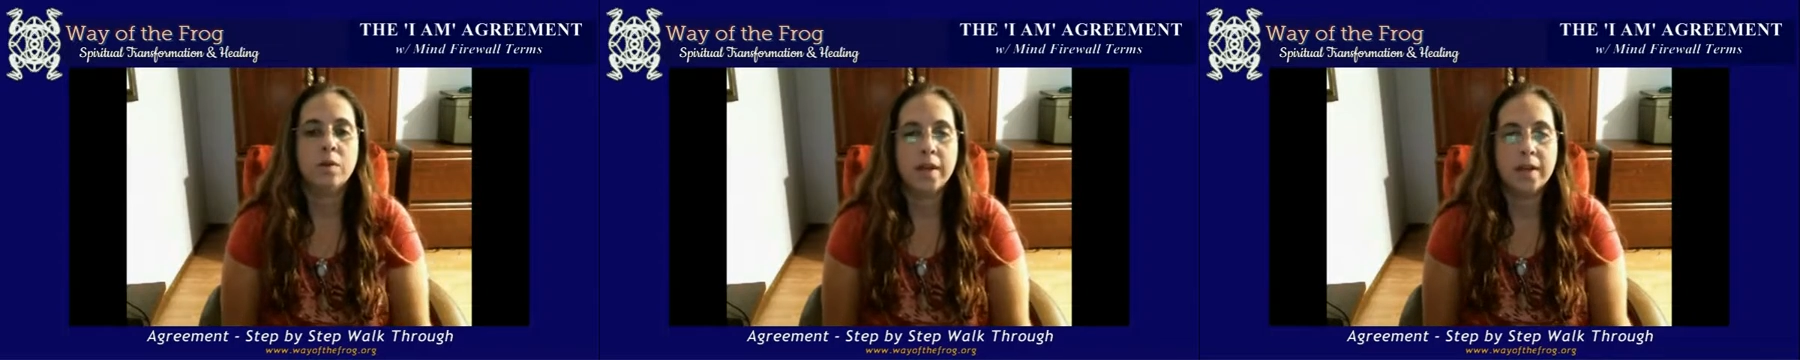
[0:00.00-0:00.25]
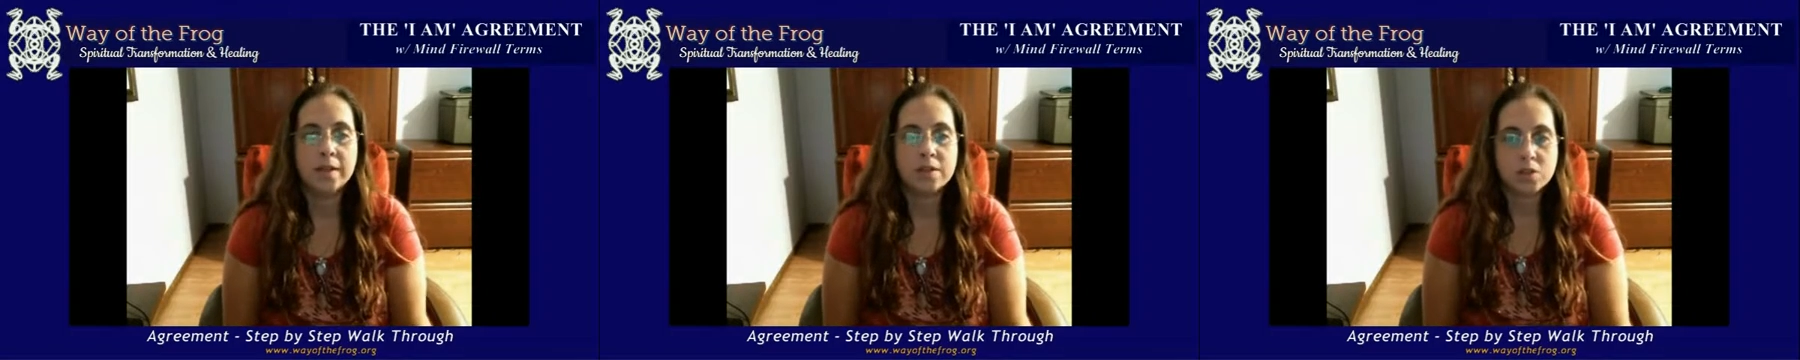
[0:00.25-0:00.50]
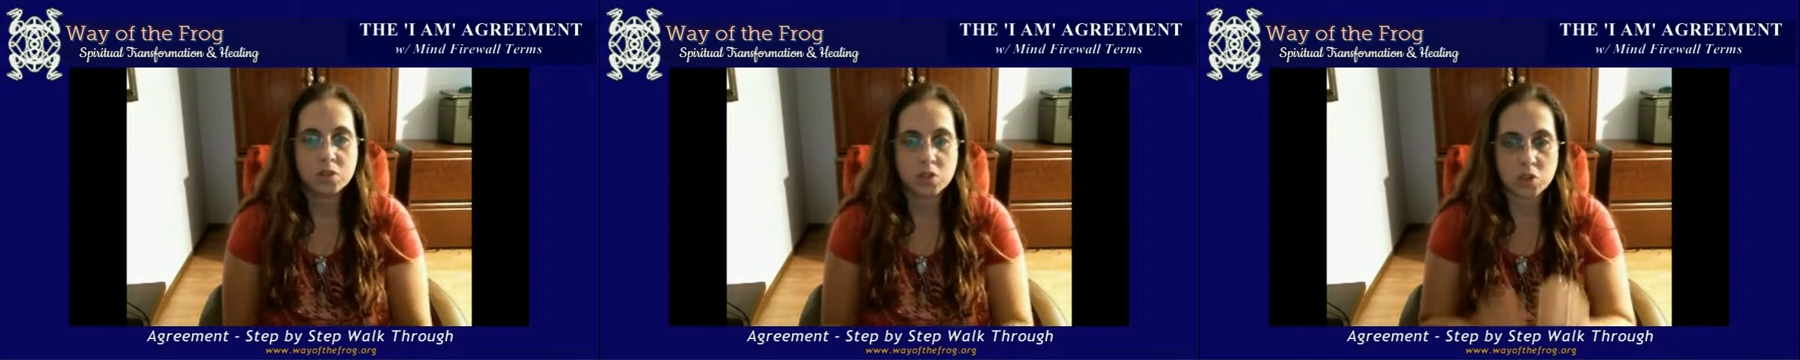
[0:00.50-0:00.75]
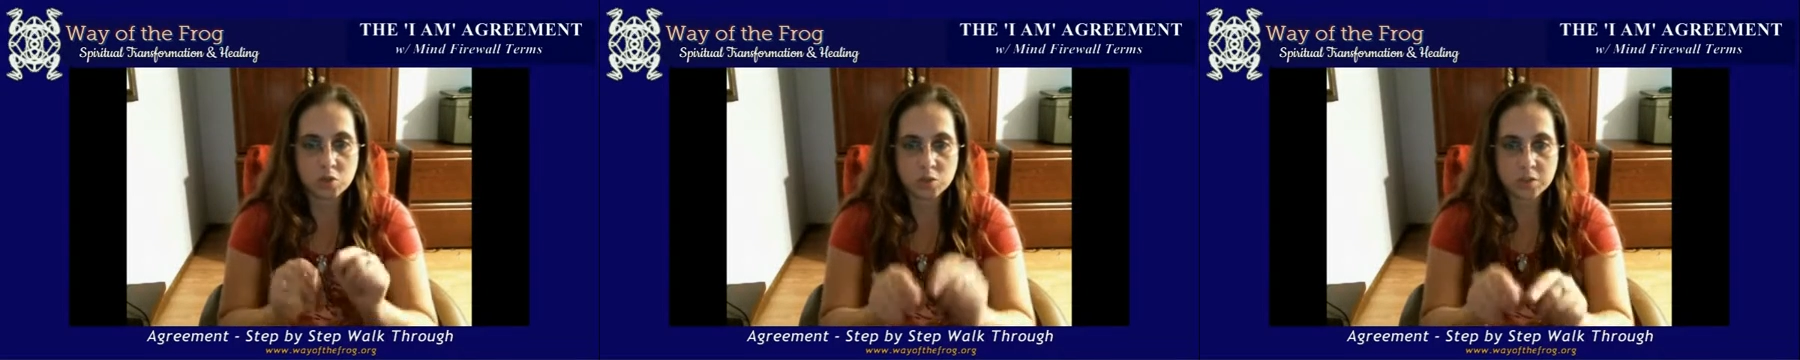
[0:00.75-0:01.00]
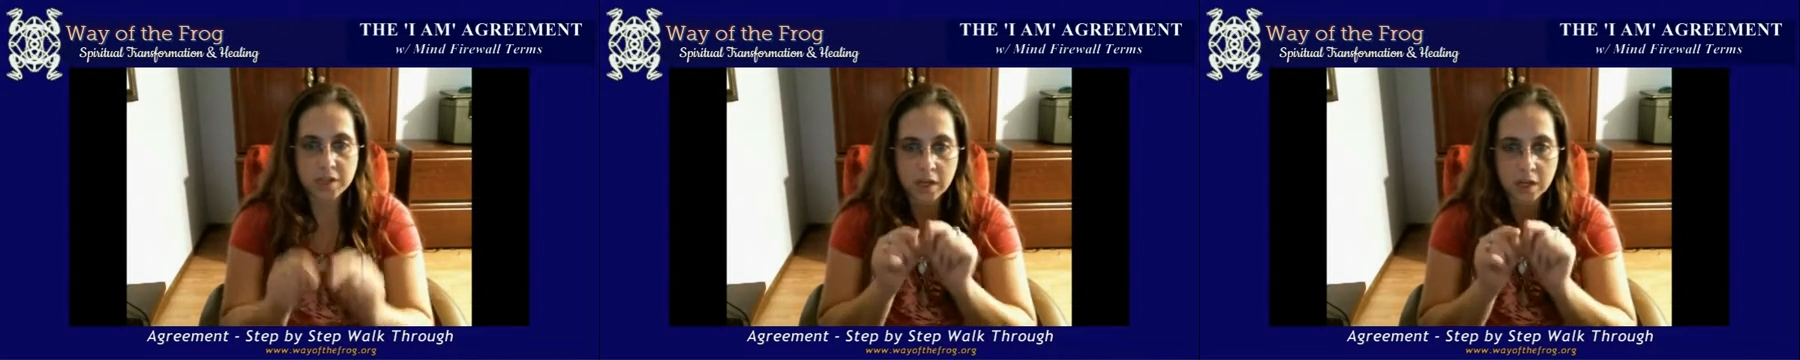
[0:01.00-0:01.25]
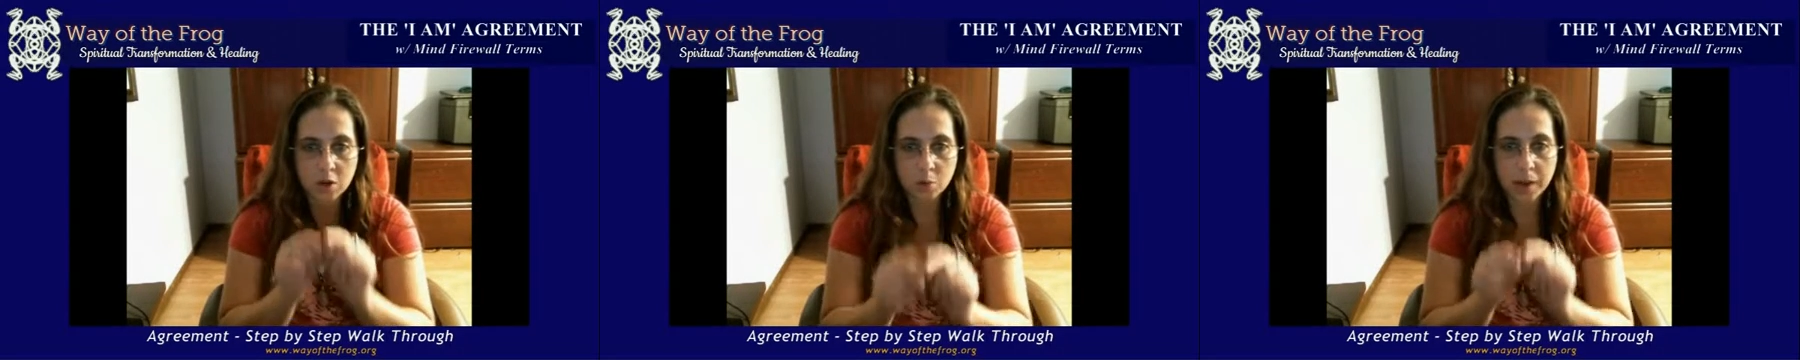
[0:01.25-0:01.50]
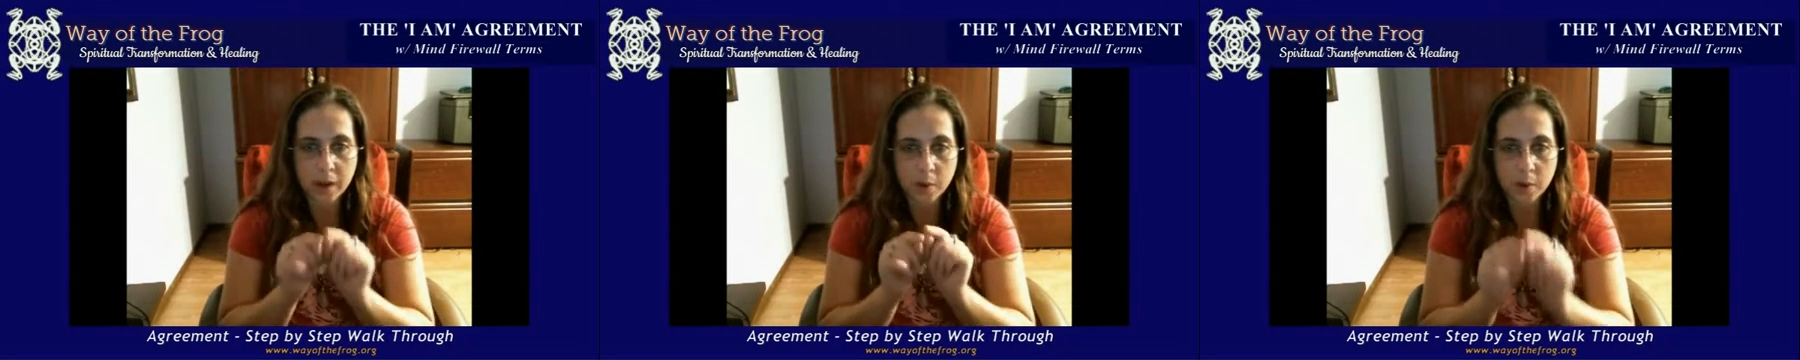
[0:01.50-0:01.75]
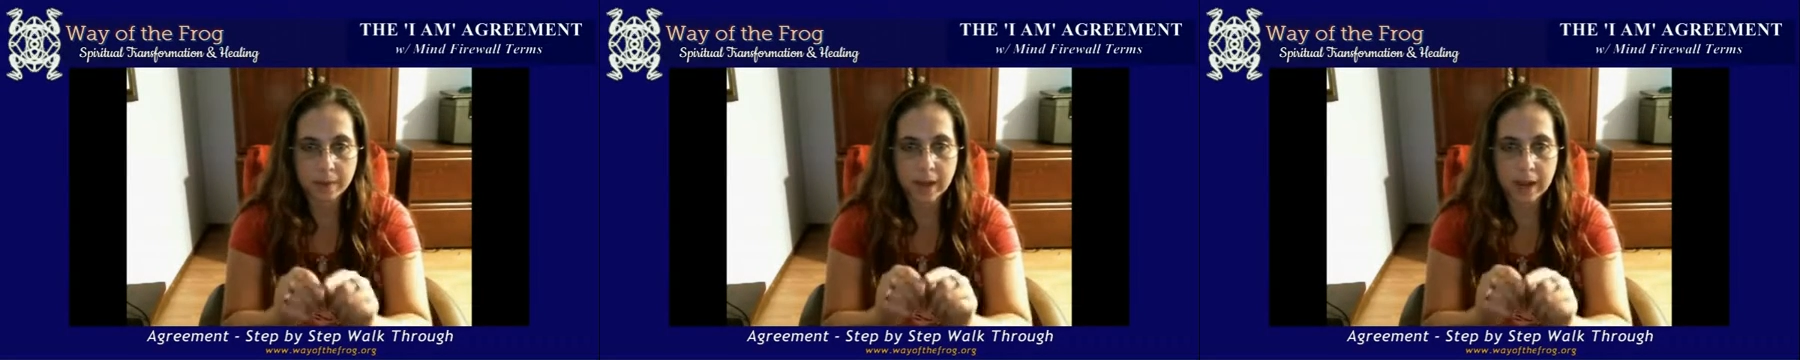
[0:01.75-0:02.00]
Okay, this is you taking your
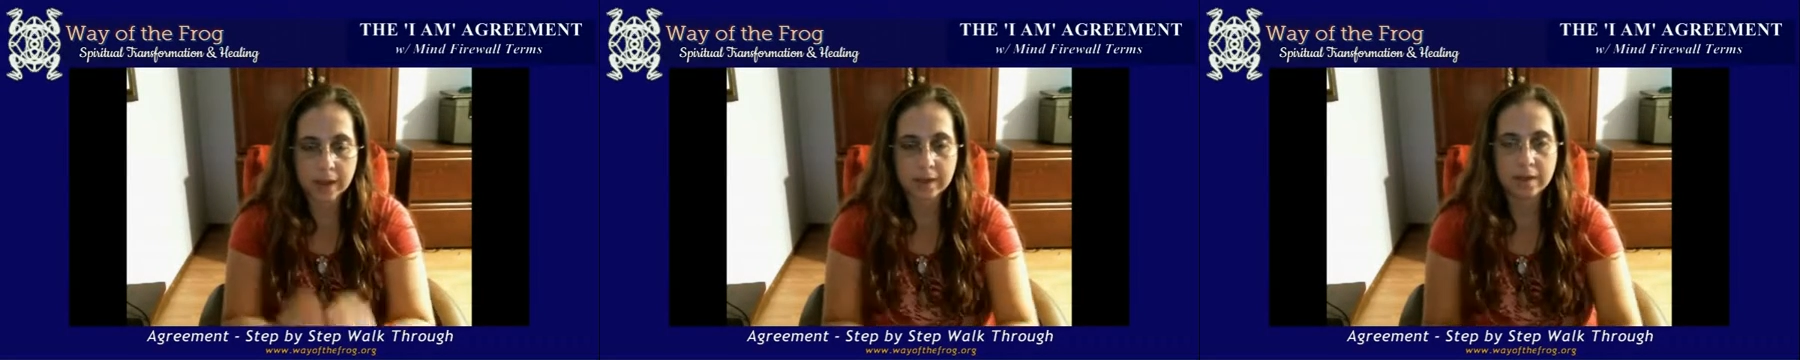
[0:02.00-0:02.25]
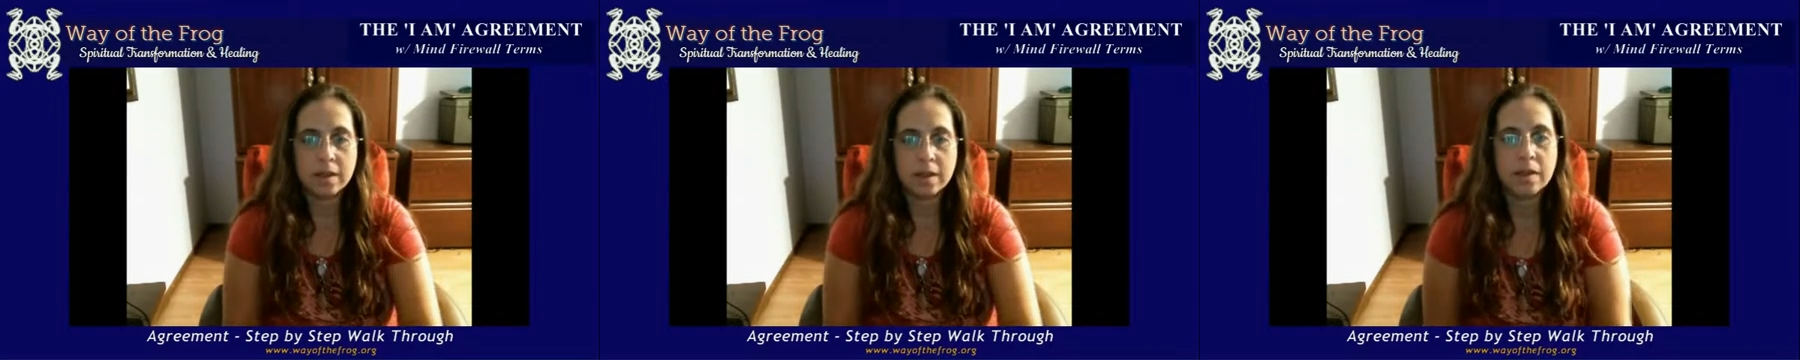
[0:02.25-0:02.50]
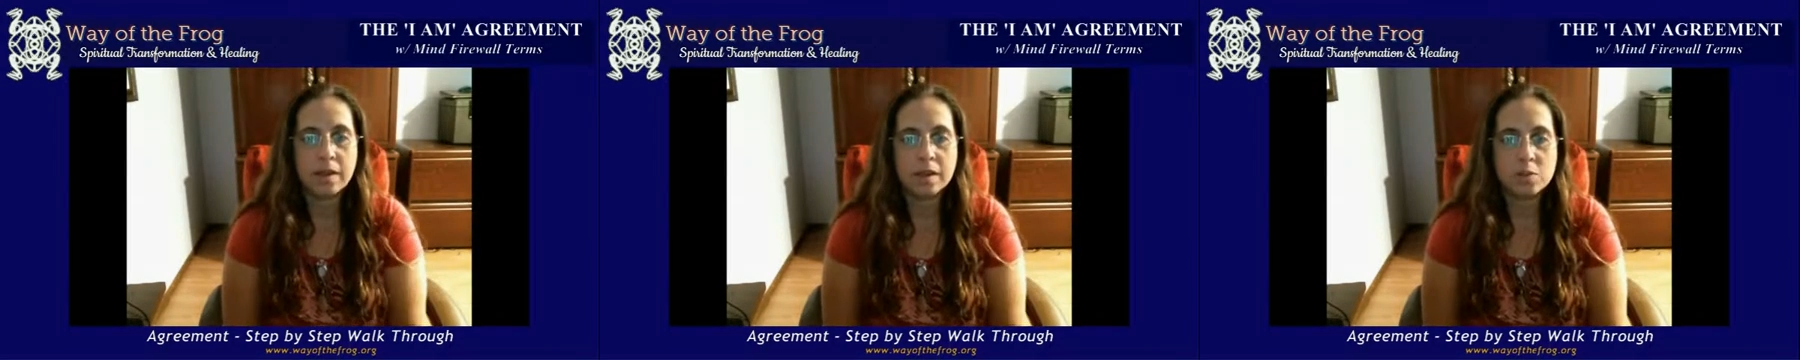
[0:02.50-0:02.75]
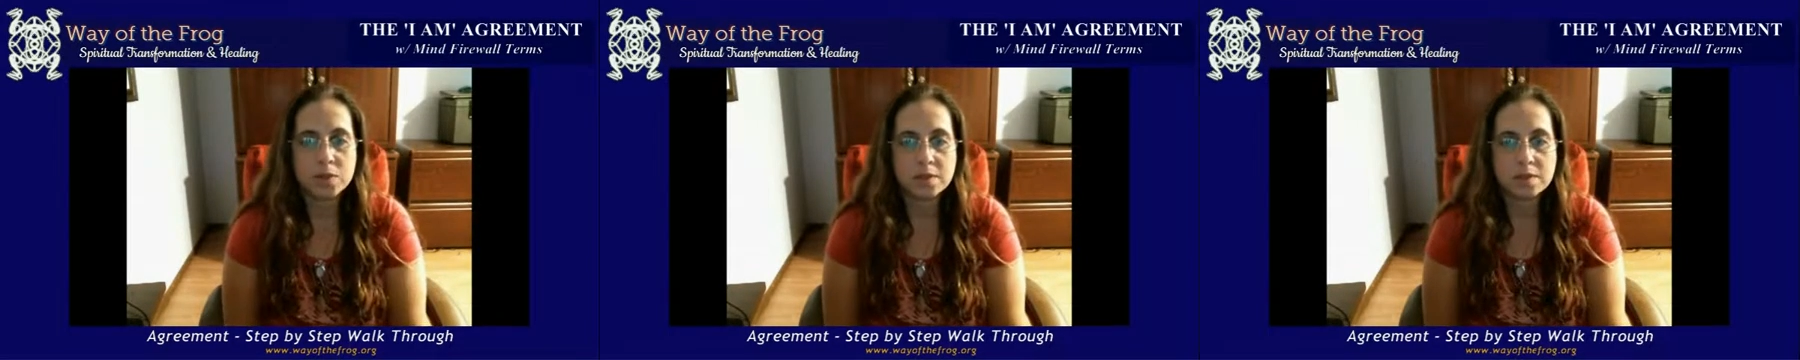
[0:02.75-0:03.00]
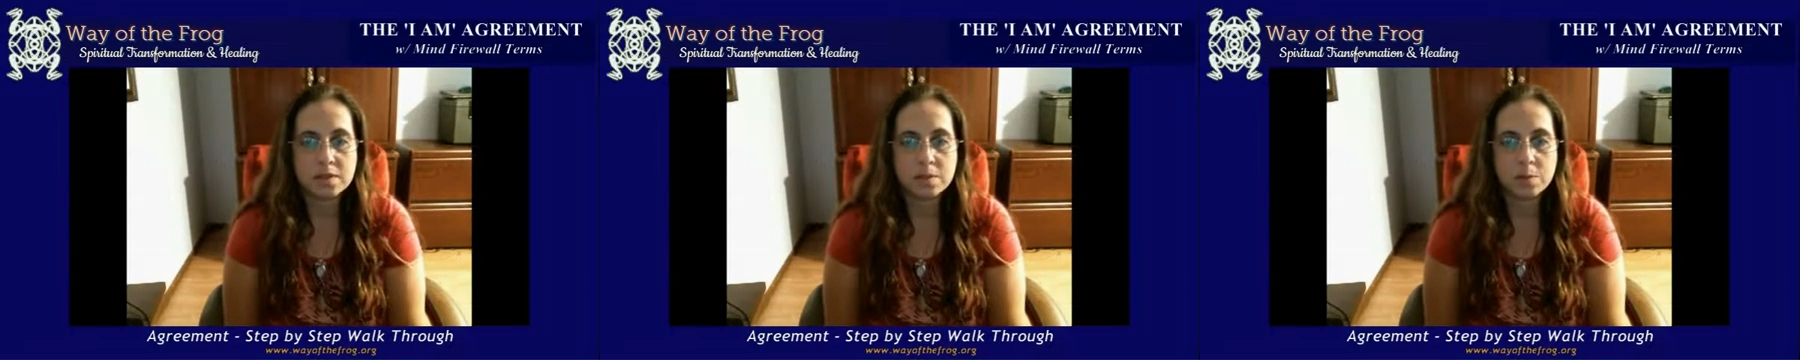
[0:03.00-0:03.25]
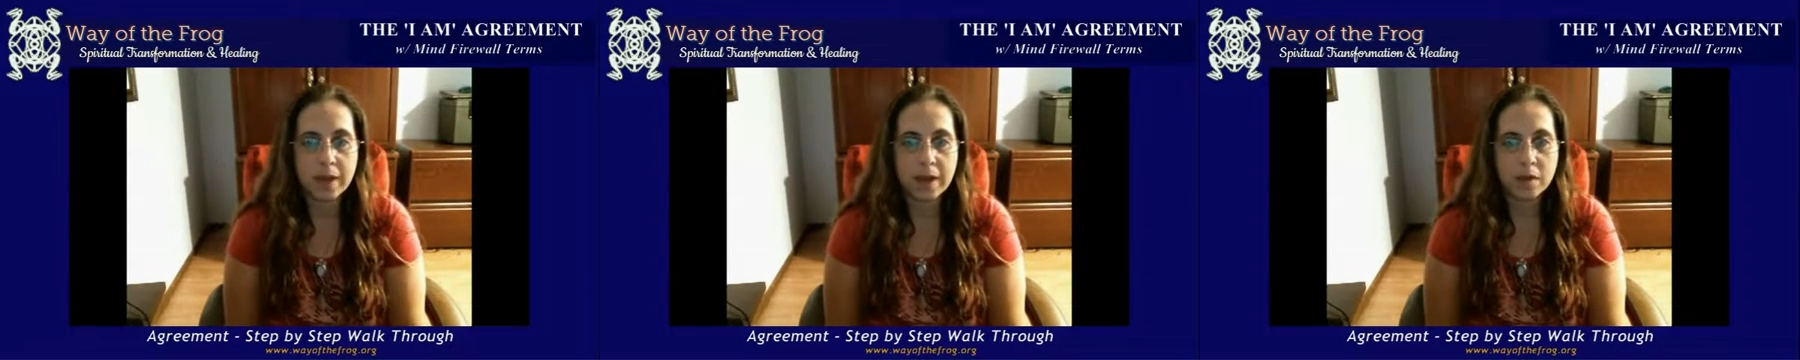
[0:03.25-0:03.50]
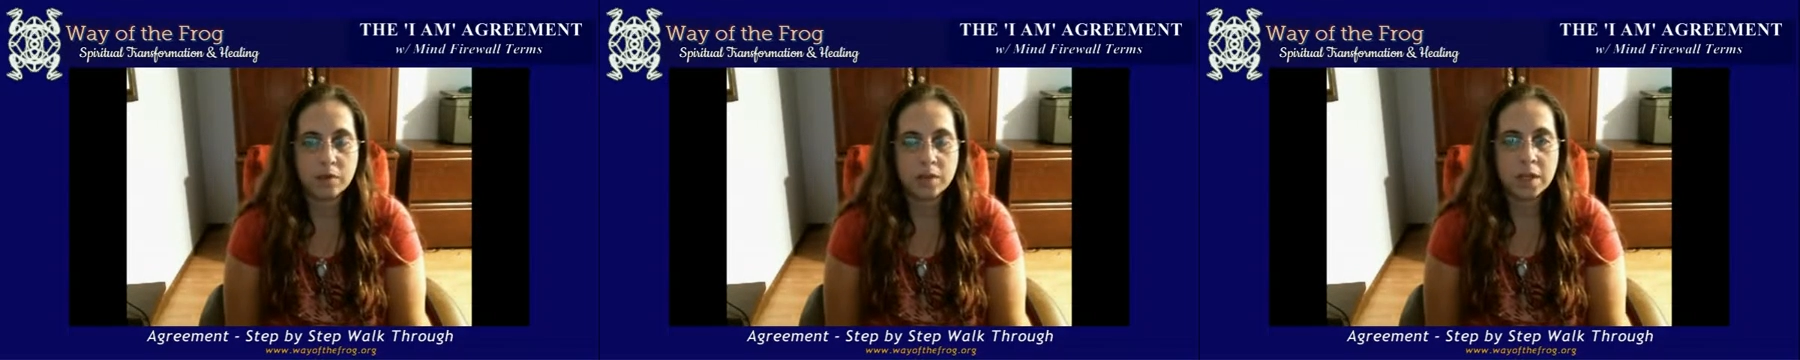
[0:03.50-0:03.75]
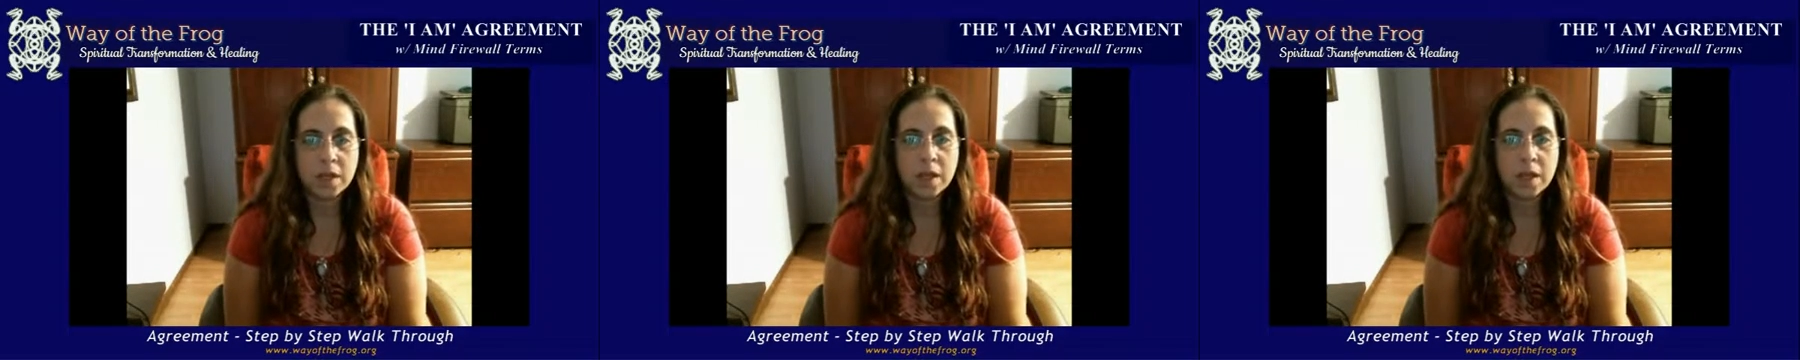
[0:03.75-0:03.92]
power back. That's what this is about.